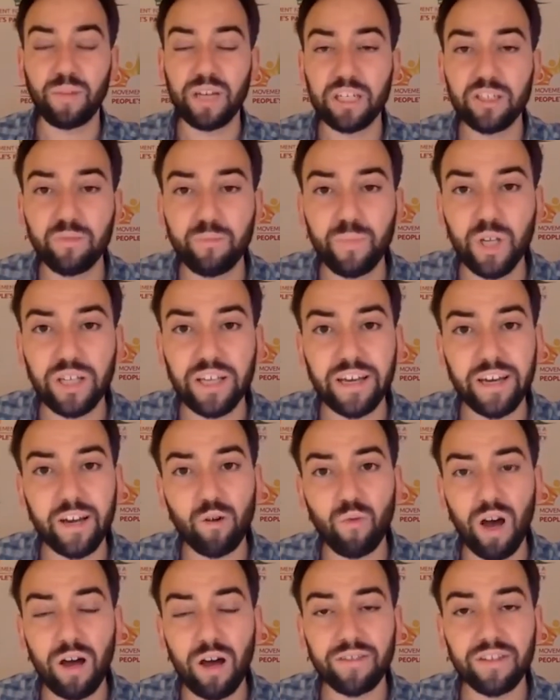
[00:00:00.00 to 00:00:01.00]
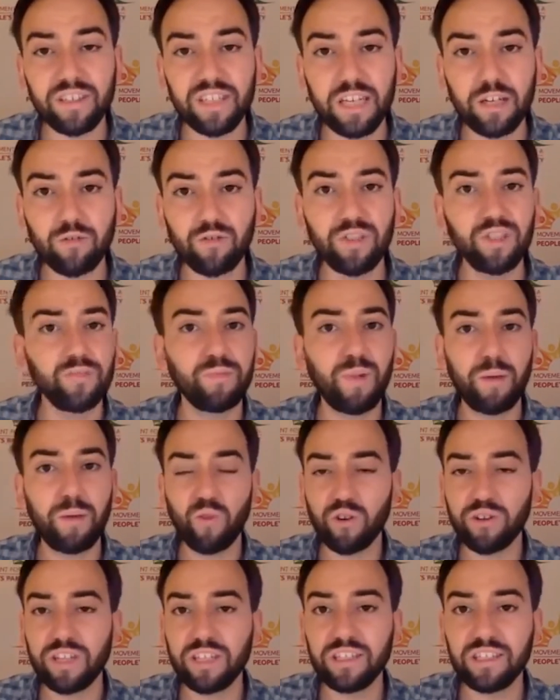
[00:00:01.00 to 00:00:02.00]
because billionaire wealth has increased by
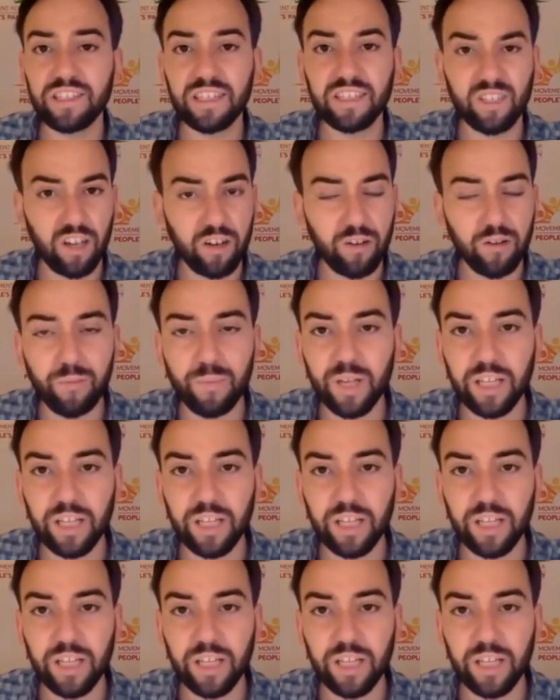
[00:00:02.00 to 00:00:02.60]
more than $600